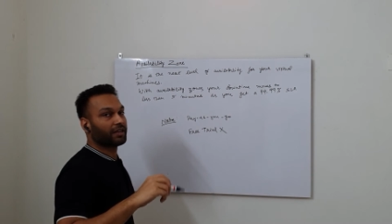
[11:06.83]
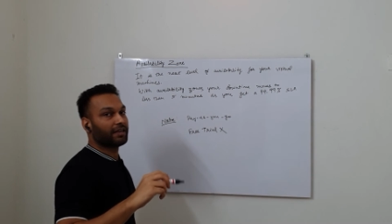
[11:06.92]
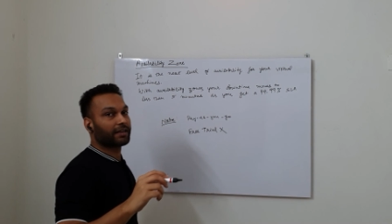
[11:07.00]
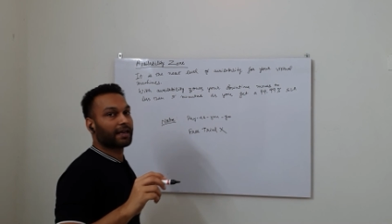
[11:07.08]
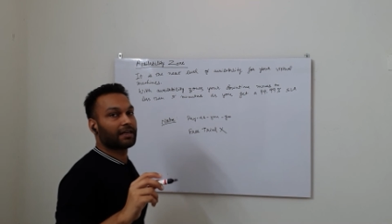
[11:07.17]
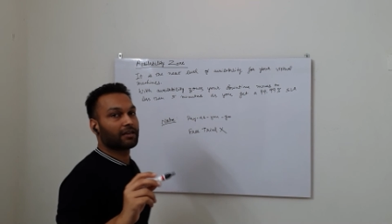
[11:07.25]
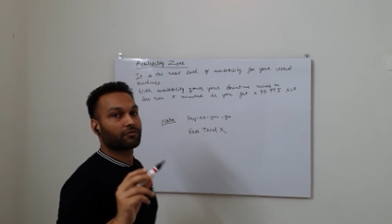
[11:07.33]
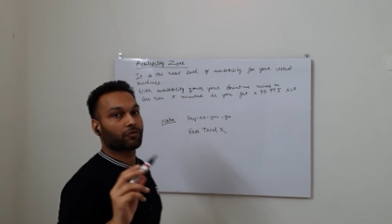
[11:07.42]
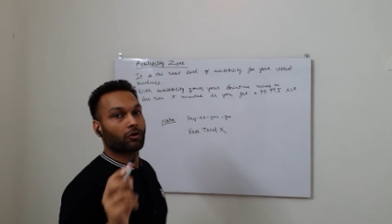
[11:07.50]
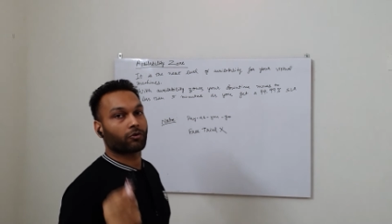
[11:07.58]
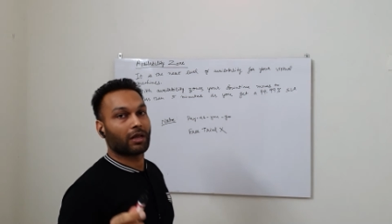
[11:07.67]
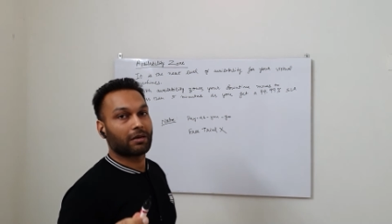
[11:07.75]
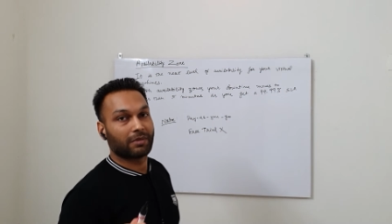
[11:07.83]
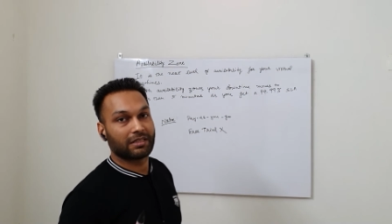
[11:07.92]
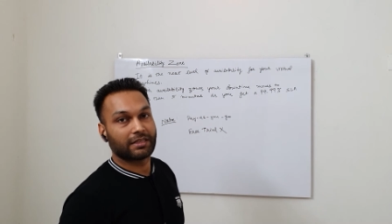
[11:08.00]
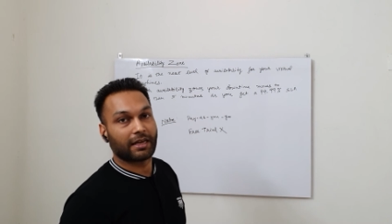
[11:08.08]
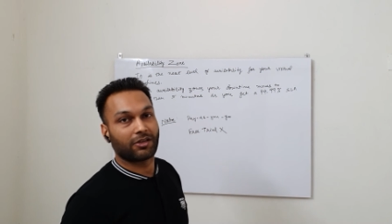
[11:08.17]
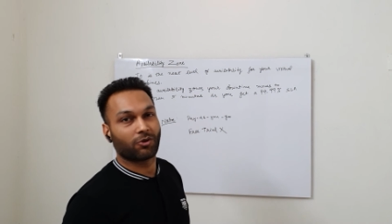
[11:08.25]
free trial is for 12
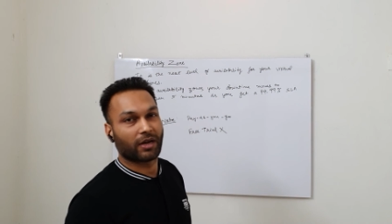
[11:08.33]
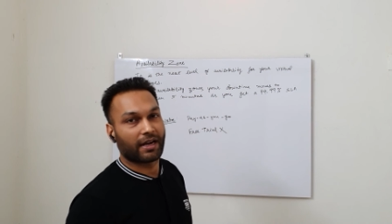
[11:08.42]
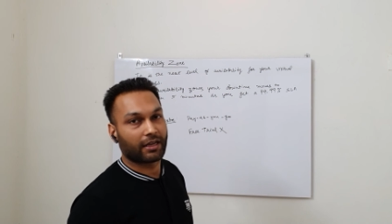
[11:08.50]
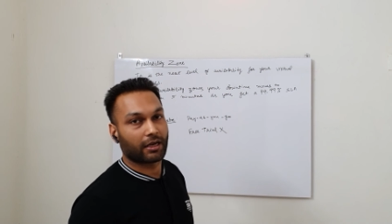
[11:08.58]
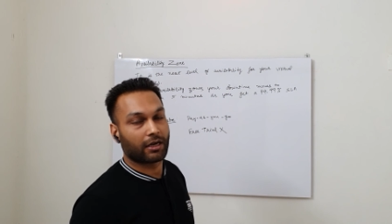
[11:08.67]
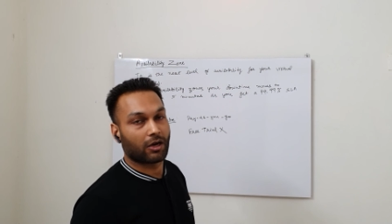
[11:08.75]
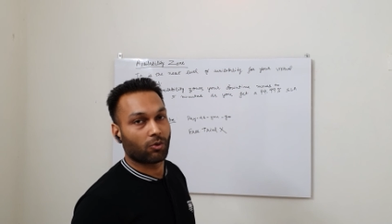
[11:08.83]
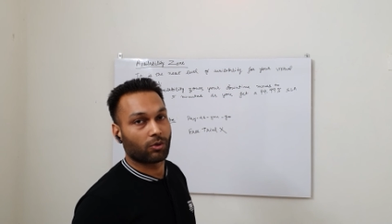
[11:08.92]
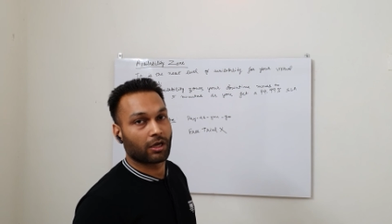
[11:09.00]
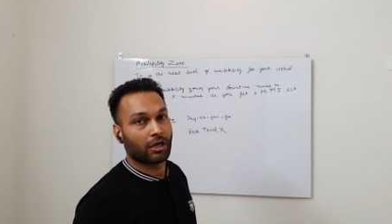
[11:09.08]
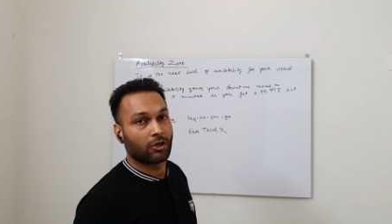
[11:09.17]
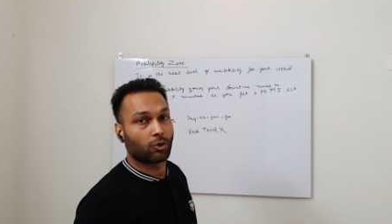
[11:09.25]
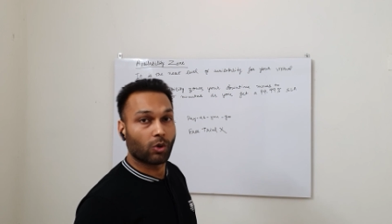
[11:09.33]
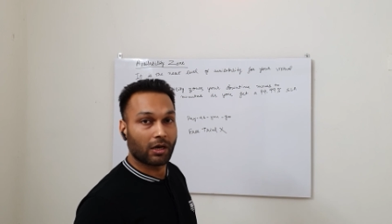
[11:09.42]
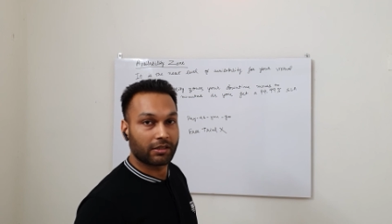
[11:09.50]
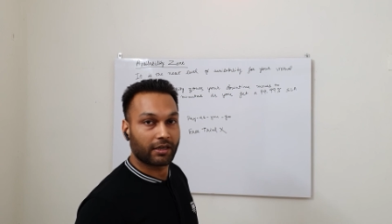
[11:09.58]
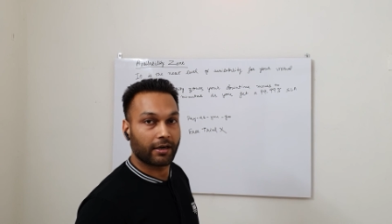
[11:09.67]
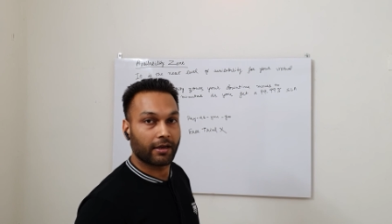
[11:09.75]
months and you get around
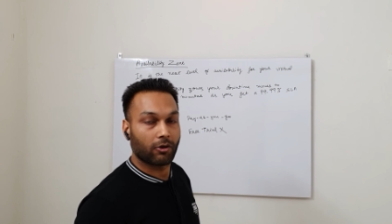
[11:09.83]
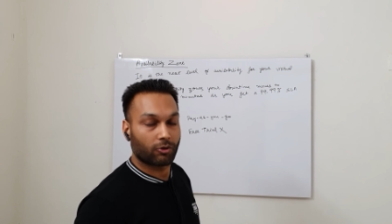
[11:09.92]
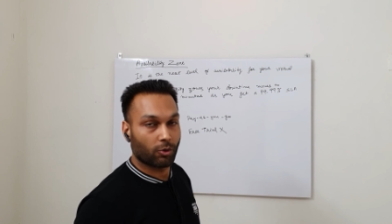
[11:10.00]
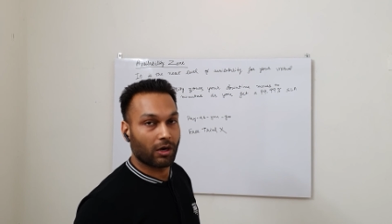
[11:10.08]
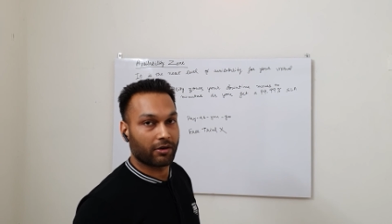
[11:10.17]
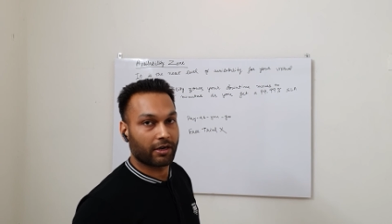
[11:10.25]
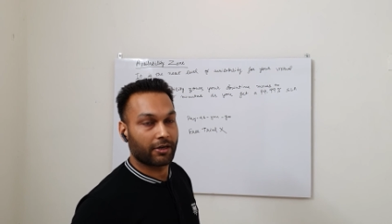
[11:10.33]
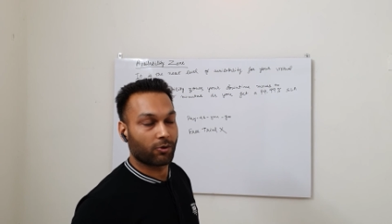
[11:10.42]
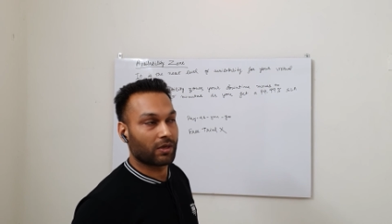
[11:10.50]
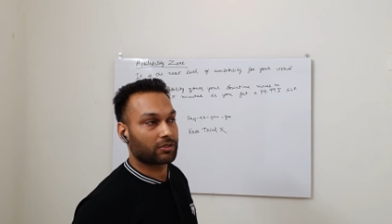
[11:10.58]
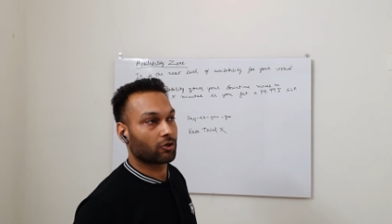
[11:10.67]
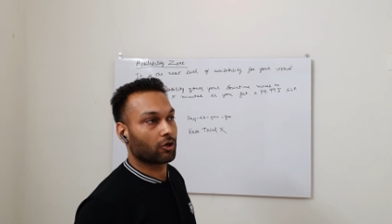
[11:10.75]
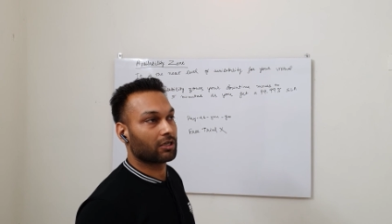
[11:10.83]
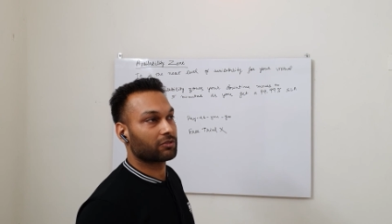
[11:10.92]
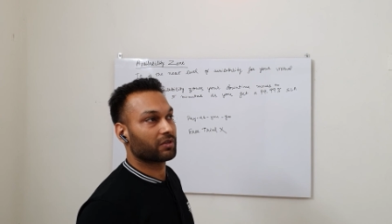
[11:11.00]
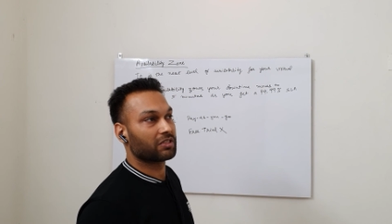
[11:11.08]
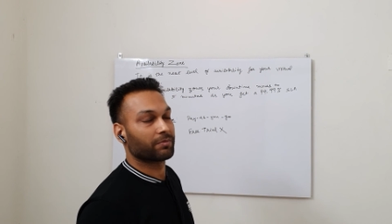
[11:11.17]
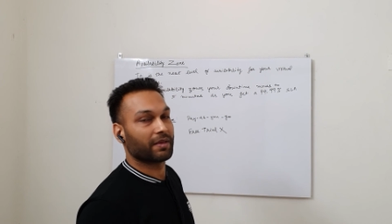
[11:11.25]
200 US
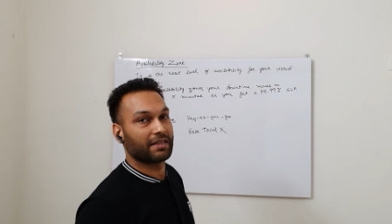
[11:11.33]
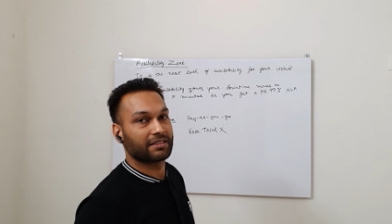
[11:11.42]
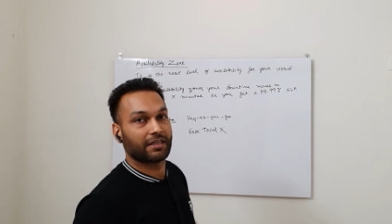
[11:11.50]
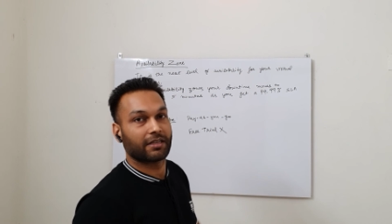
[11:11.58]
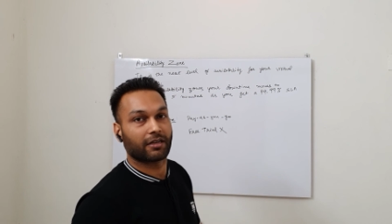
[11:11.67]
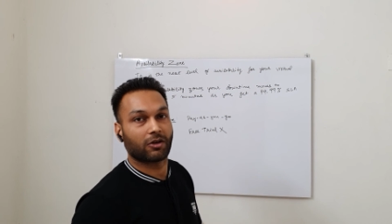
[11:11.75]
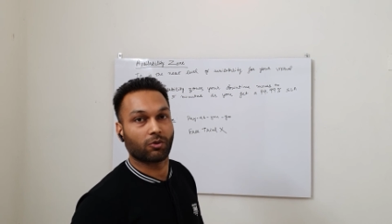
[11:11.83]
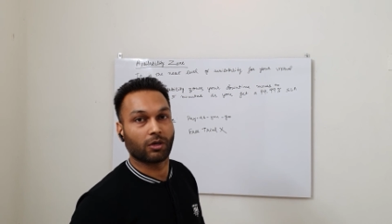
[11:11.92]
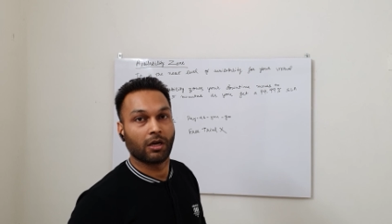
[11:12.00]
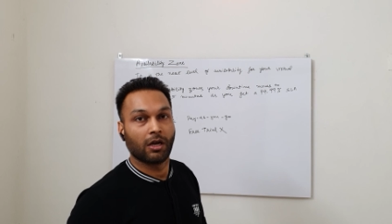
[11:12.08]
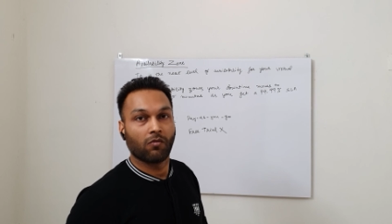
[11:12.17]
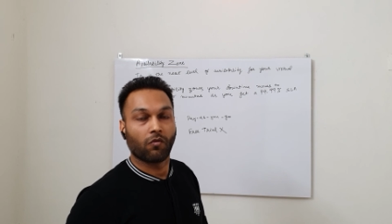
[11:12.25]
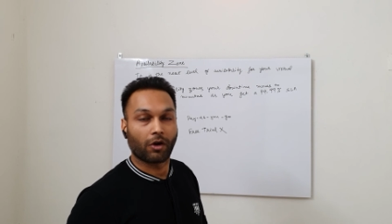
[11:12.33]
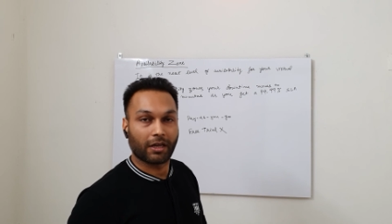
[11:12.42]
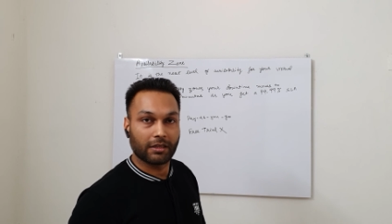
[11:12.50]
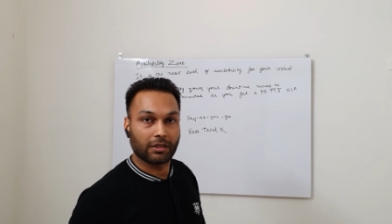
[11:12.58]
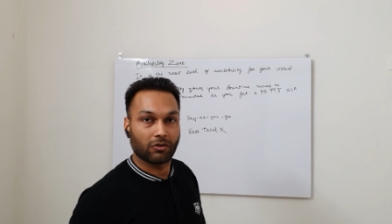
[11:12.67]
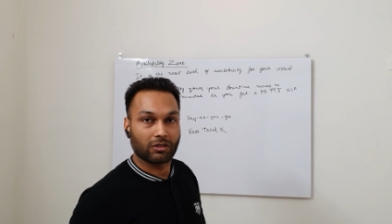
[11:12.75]
dollars, which makes it around
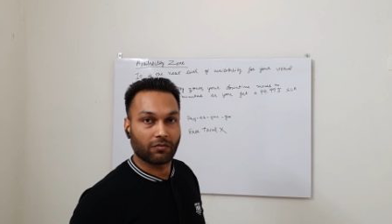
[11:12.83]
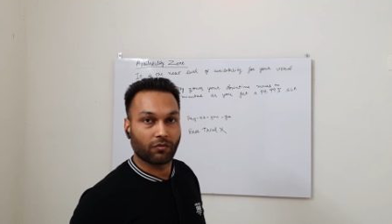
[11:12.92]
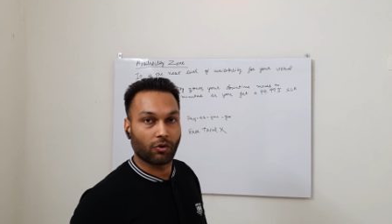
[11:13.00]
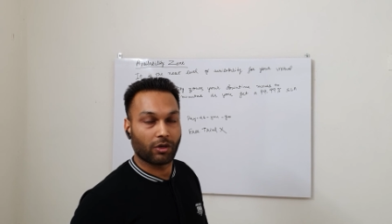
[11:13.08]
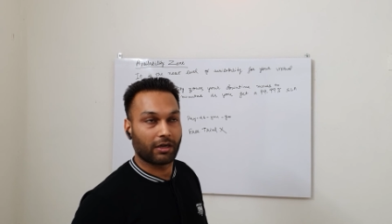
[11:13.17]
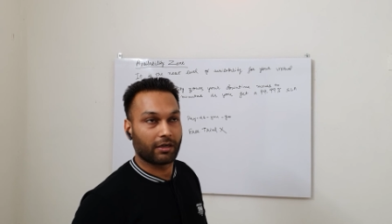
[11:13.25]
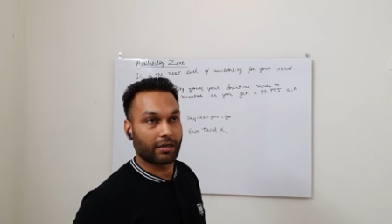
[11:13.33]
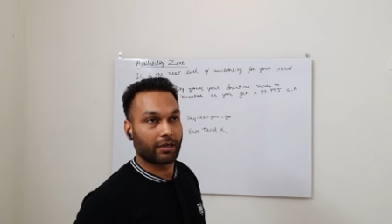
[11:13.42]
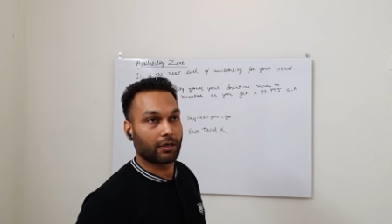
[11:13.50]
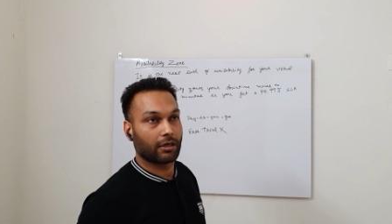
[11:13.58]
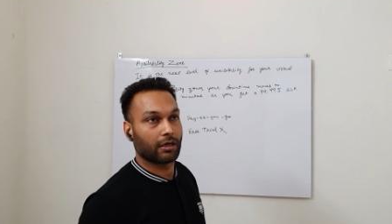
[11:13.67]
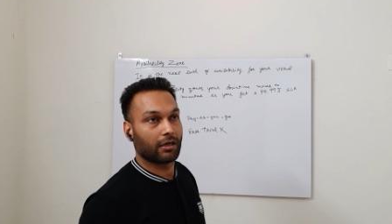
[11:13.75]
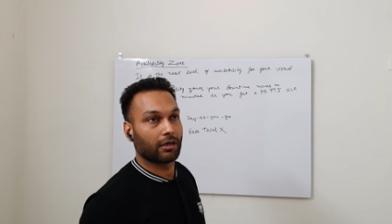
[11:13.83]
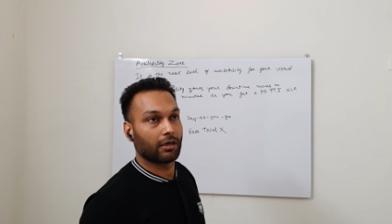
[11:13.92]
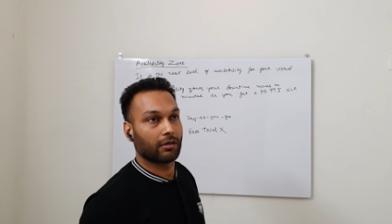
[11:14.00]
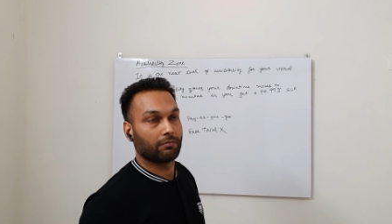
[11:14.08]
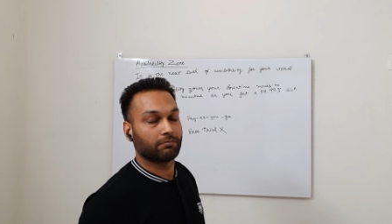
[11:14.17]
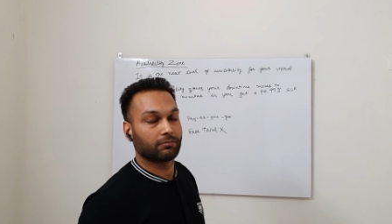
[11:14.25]

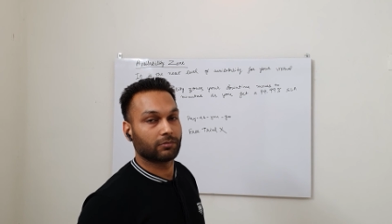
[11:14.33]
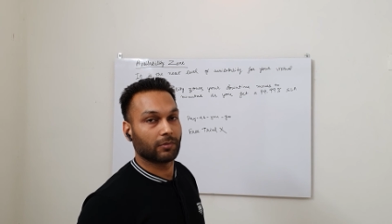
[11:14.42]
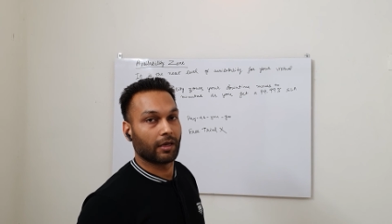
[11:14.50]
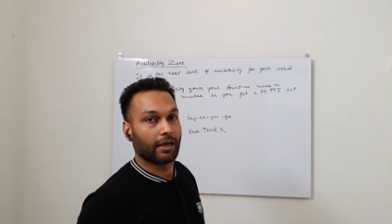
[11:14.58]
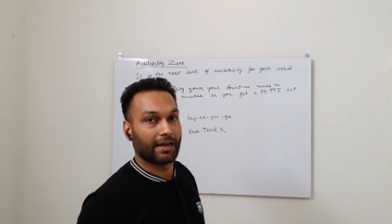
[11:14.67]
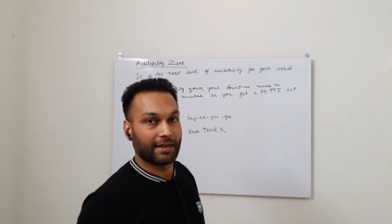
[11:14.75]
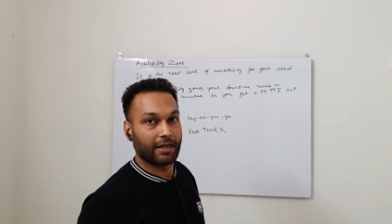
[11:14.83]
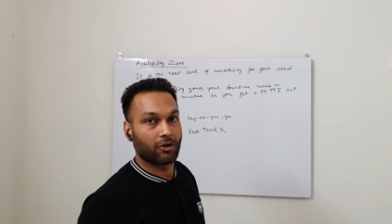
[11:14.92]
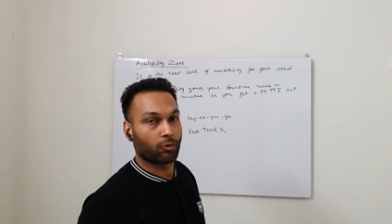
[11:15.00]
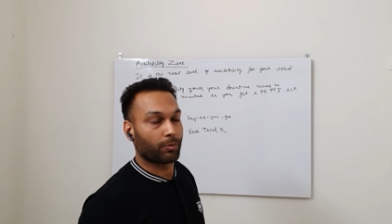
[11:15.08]
14,400 Indian